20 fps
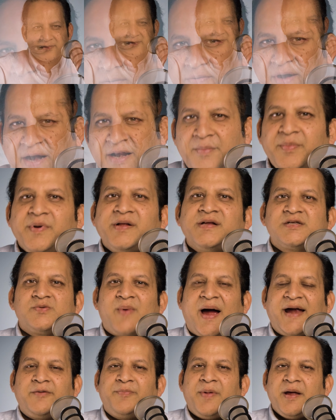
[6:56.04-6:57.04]
CredAble's
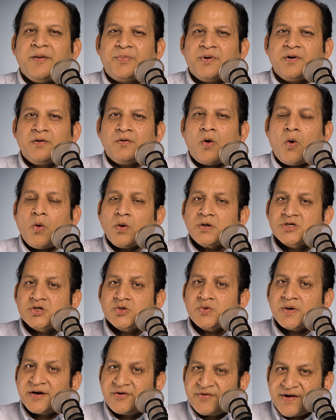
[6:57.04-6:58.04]
white paper
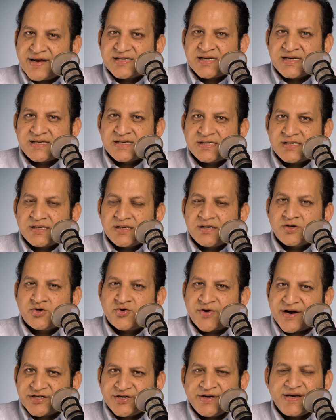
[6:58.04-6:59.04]
also addresses
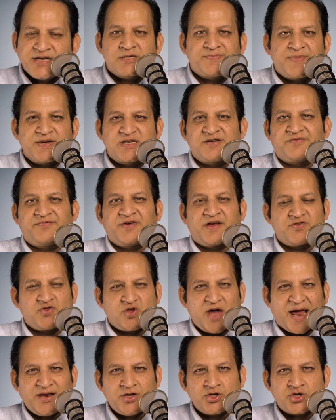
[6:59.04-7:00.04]
treasury-specific
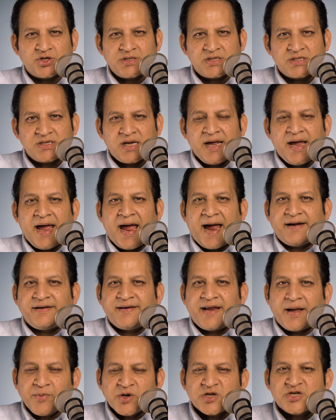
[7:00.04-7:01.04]
challenges
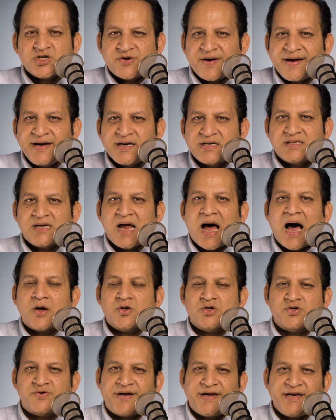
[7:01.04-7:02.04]
and demonstrates how
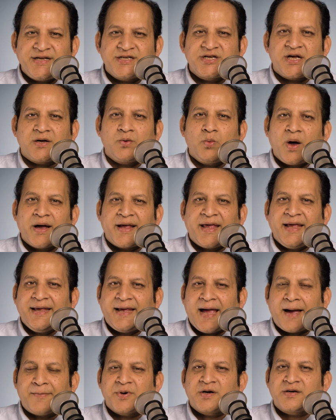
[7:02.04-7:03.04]
strategic working
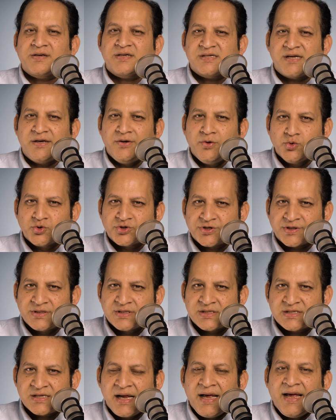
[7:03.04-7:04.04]
capital
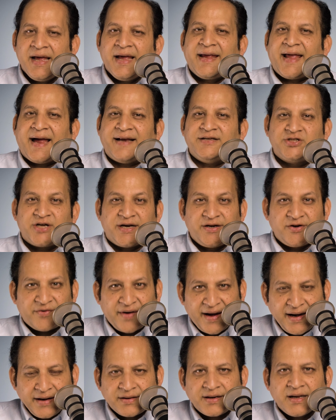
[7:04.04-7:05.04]
solutions can
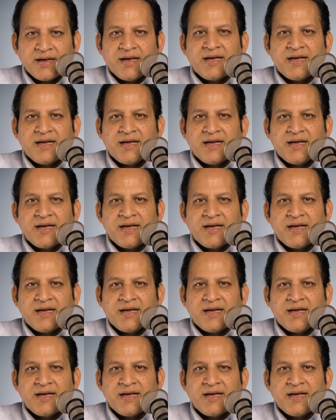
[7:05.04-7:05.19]
generate